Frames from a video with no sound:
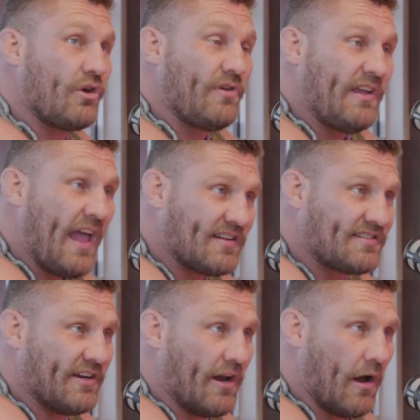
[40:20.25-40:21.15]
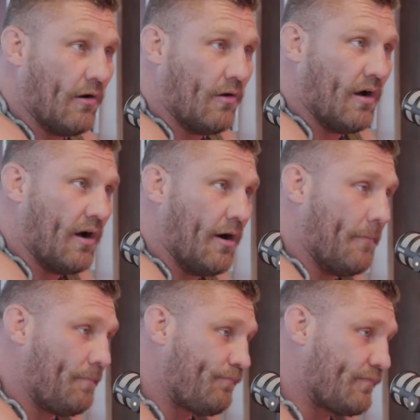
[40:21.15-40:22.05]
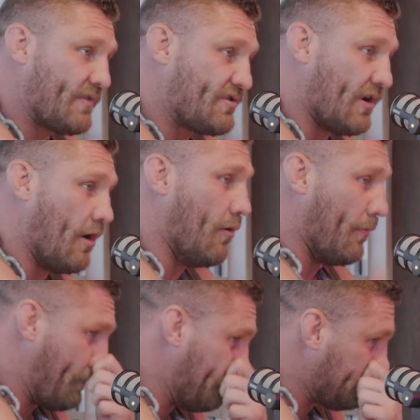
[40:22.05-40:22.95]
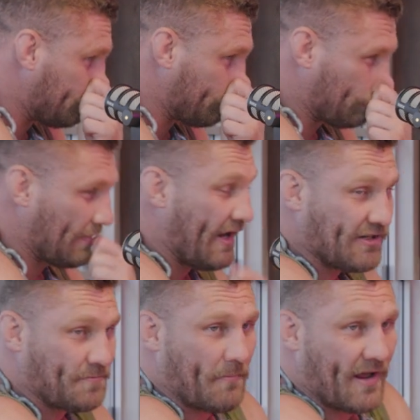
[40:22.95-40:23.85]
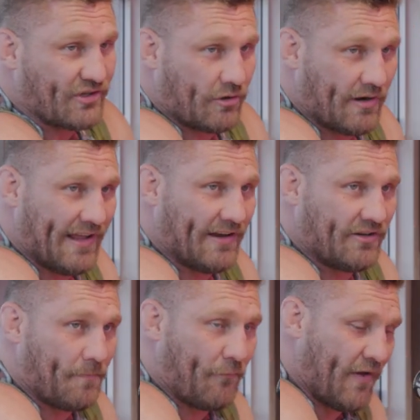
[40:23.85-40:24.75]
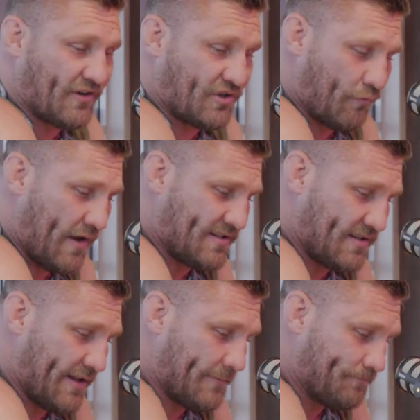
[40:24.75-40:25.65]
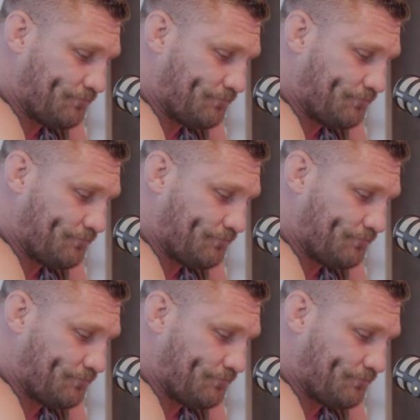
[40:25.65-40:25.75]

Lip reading: So yes and no. So here's been my journey into professional wrestling.